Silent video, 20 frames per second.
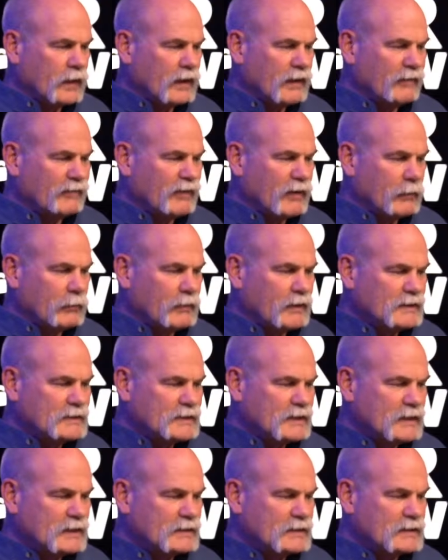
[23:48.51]
If I
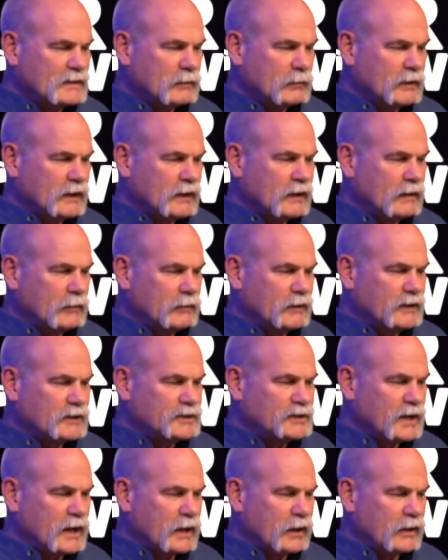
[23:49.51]
missed it, somebody give me a
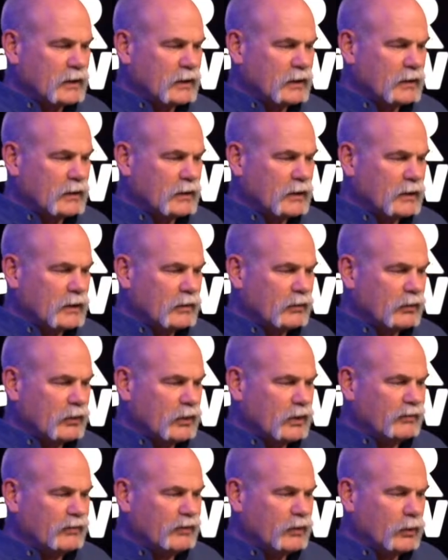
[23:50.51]
shout, or
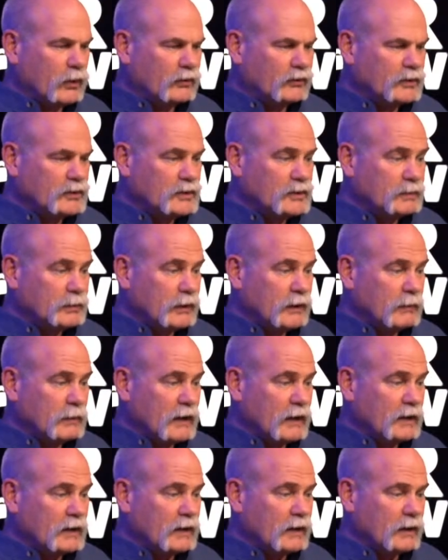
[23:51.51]
Rudy, if you want to, just put it
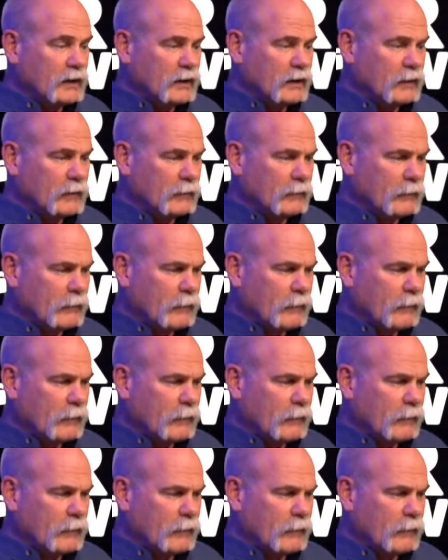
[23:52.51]
back in there.